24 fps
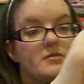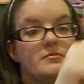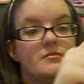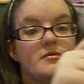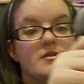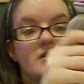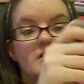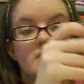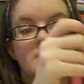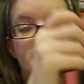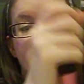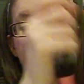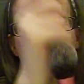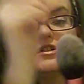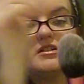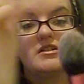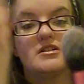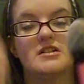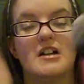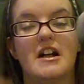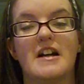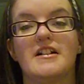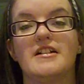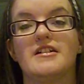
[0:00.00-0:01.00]
Blush brush.
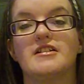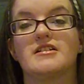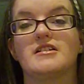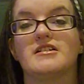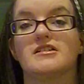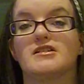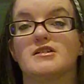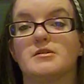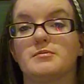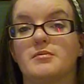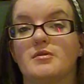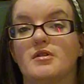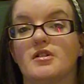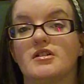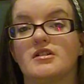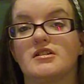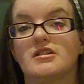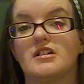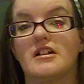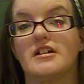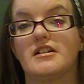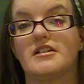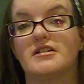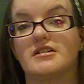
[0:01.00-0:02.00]
I use this as a
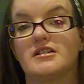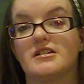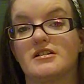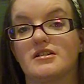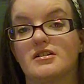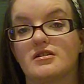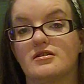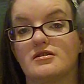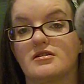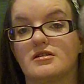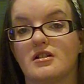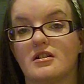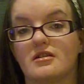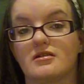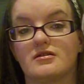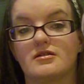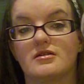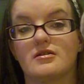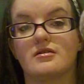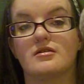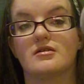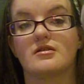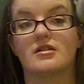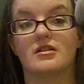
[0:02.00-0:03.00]
blush. I use this
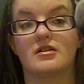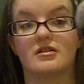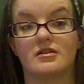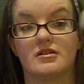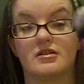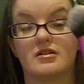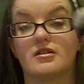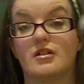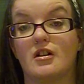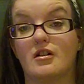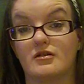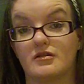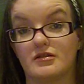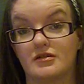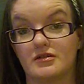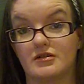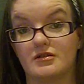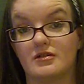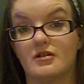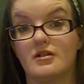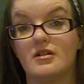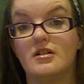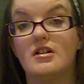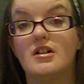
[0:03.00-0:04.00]
contour.
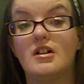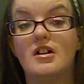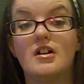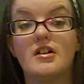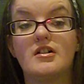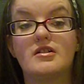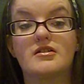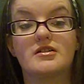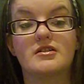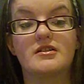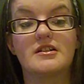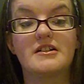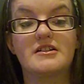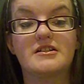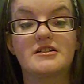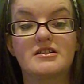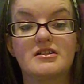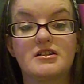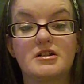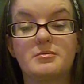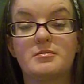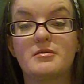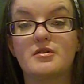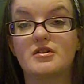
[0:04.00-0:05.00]
So this
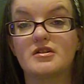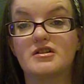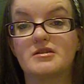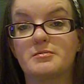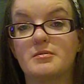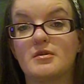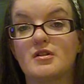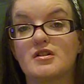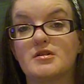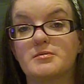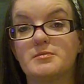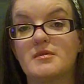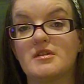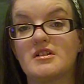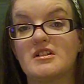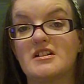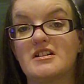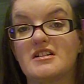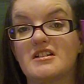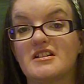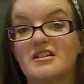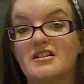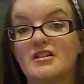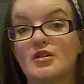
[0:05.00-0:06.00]
is a blush brush, but
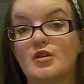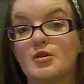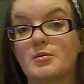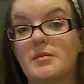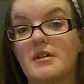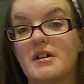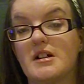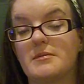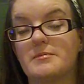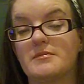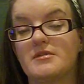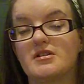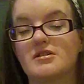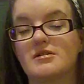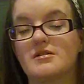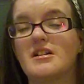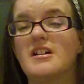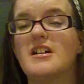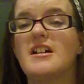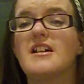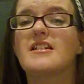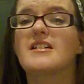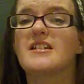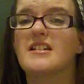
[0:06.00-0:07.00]
this is an all-purpose.
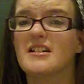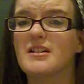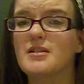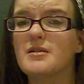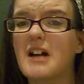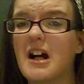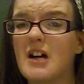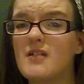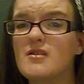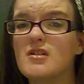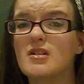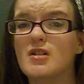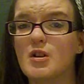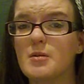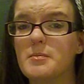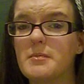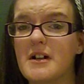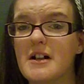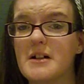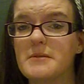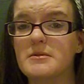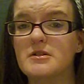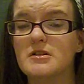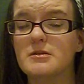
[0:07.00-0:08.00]
They do have an
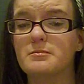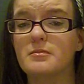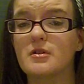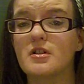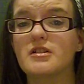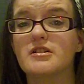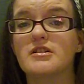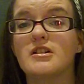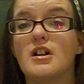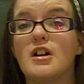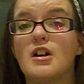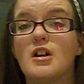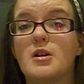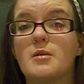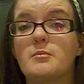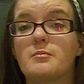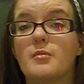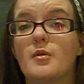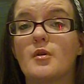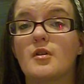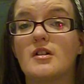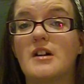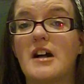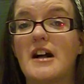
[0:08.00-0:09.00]
all-purpose brush,
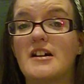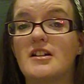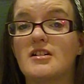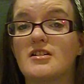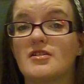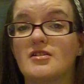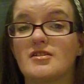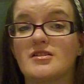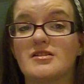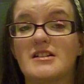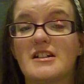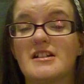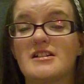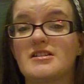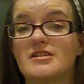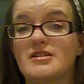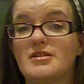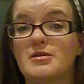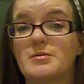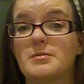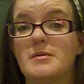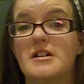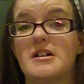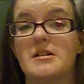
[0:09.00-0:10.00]
but I call this
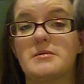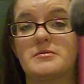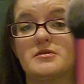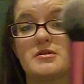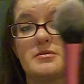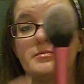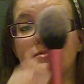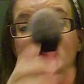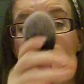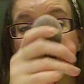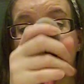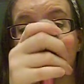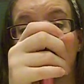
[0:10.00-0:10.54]
all-purpose brush